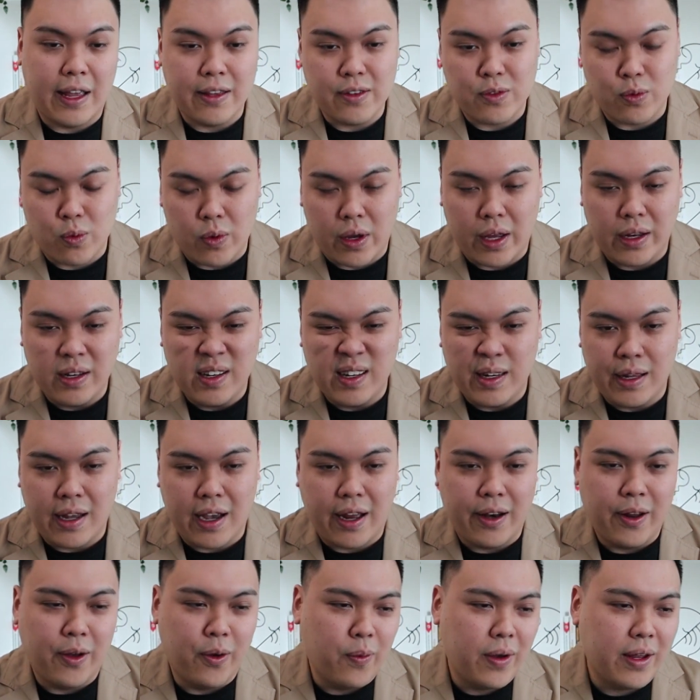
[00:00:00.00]
that's one. The
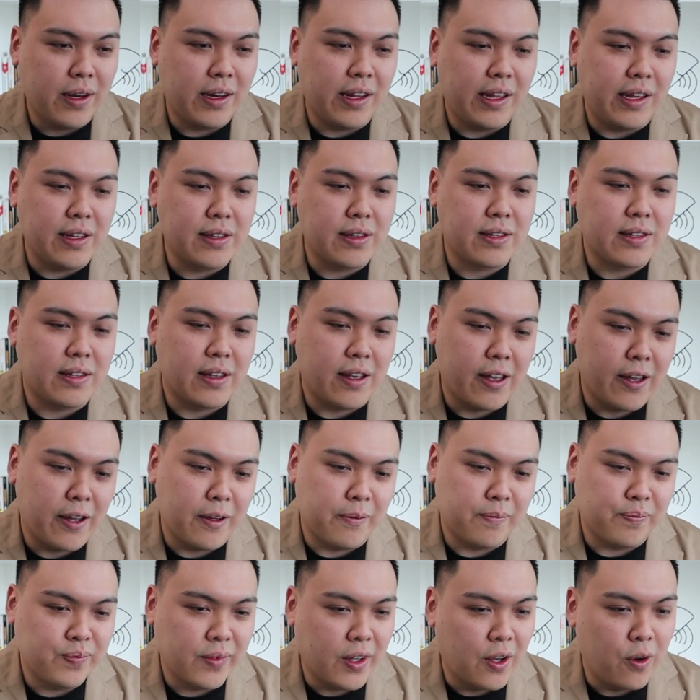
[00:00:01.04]
other one is
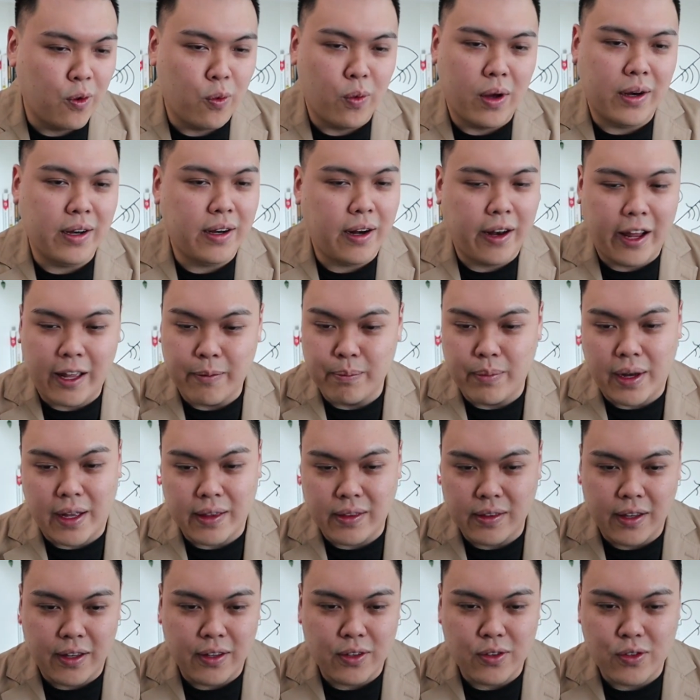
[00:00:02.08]
a one-click
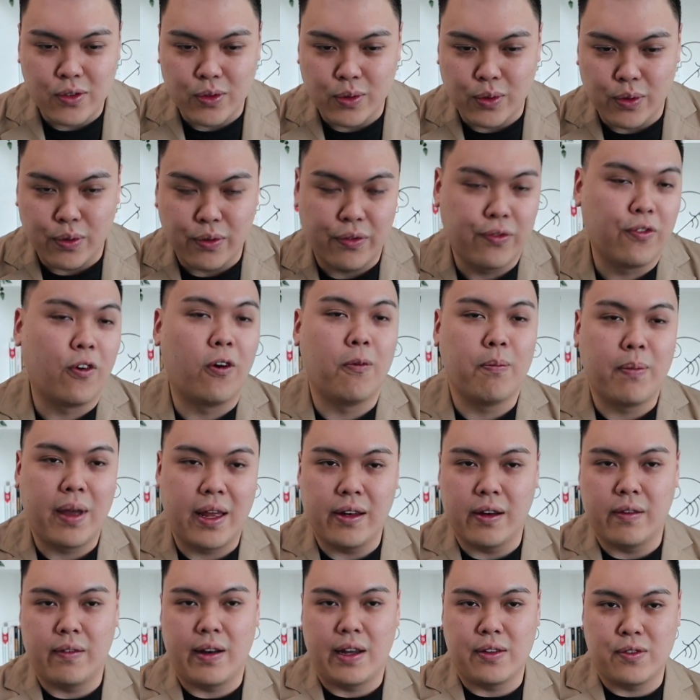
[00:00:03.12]
button to
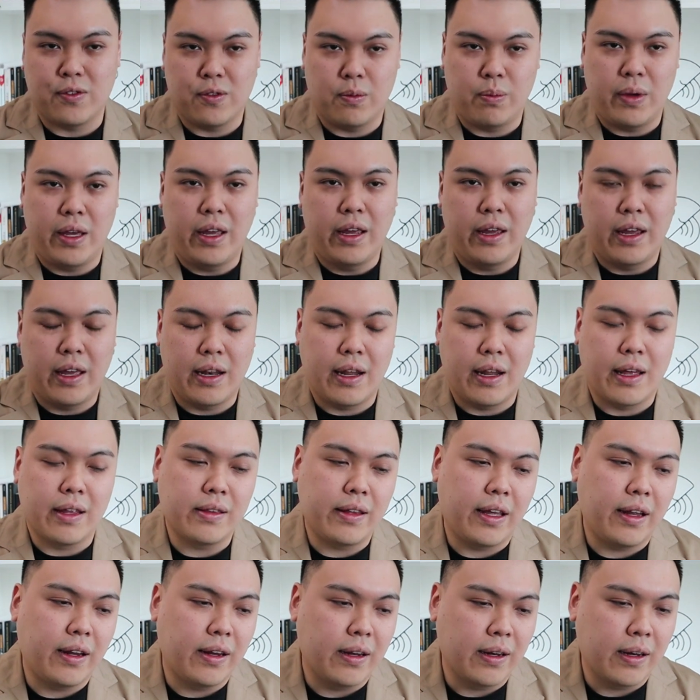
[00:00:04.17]
format the resume, and I
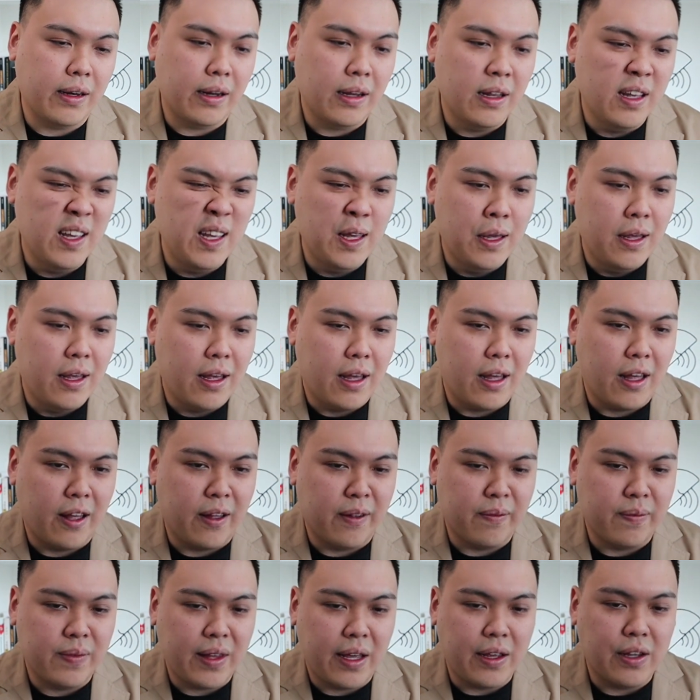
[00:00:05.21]
think
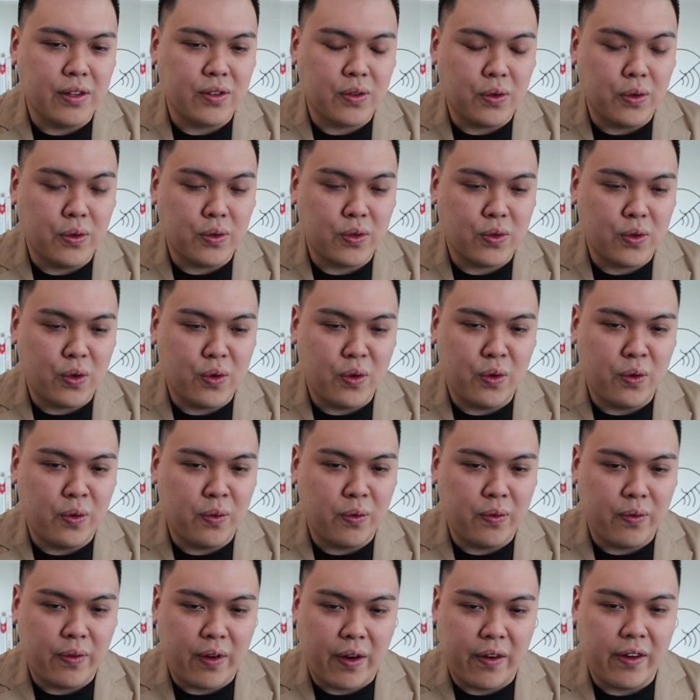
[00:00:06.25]
that is
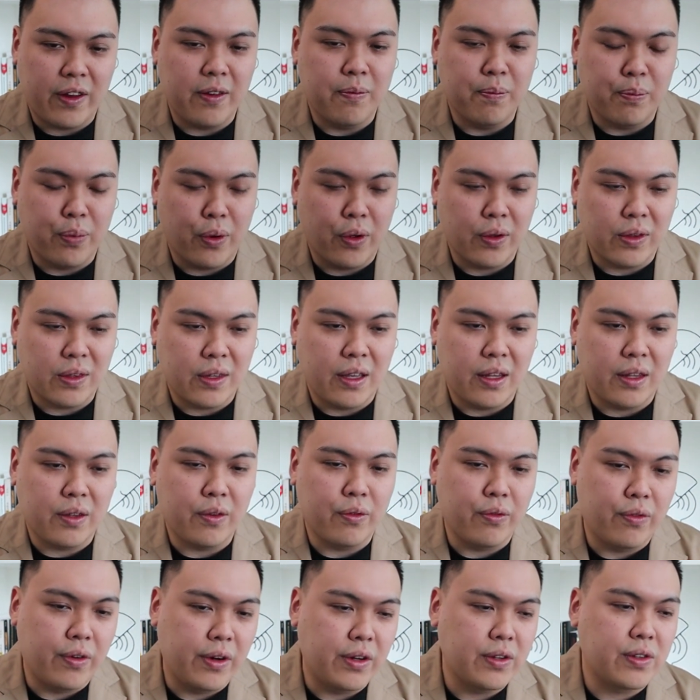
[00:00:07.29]
also very
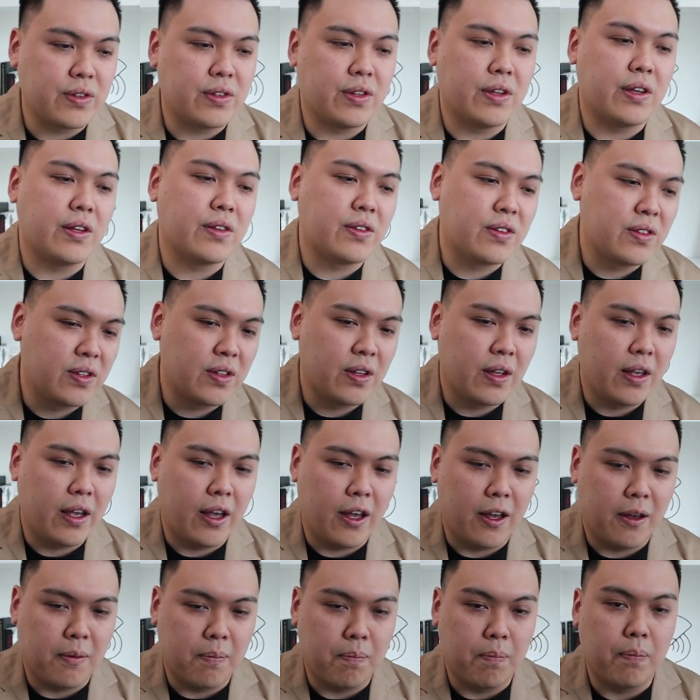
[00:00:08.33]
important versus
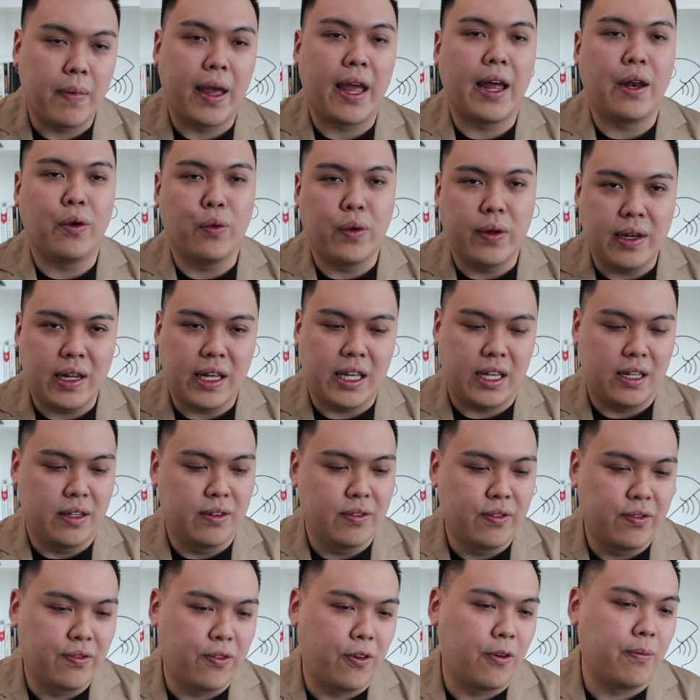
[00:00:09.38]
manually
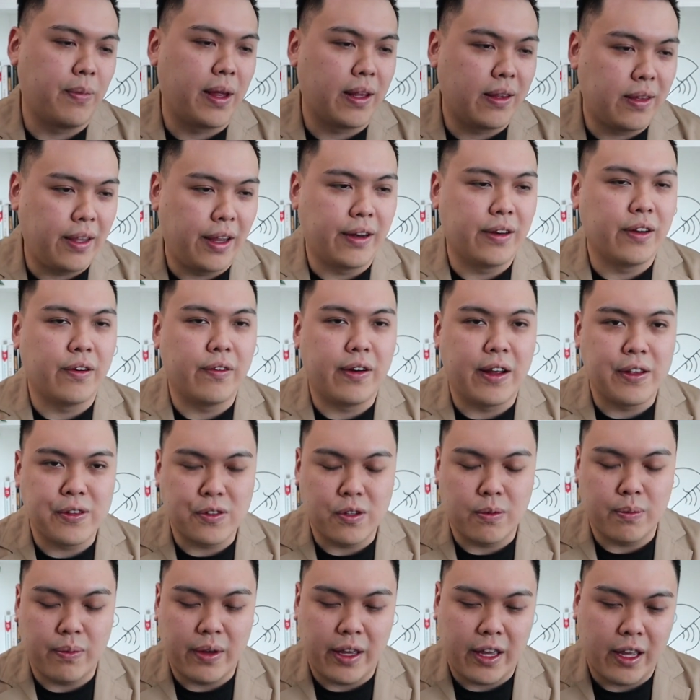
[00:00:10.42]
formatting the
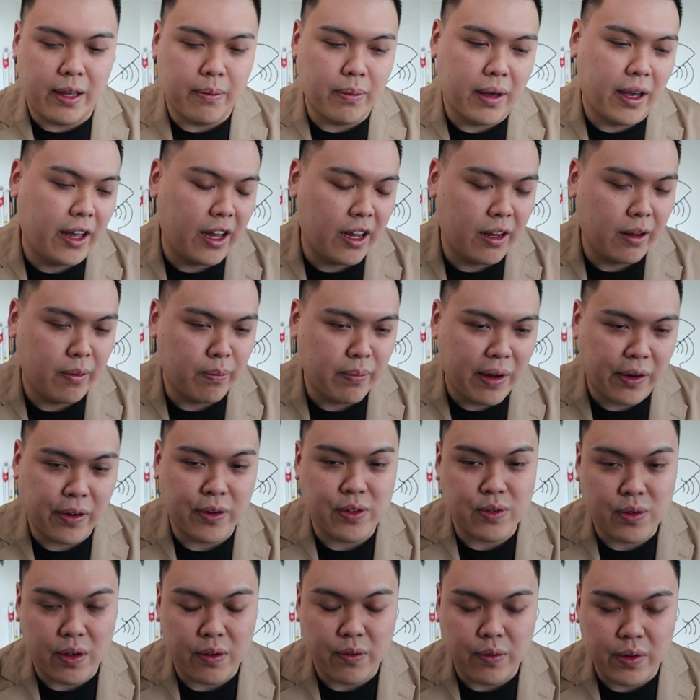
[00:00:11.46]
resume by
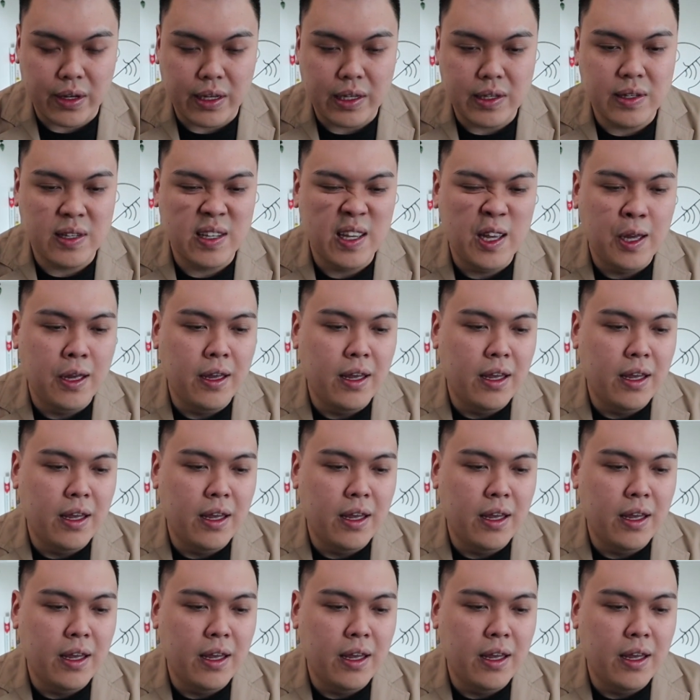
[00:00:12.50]
Microsoft Words.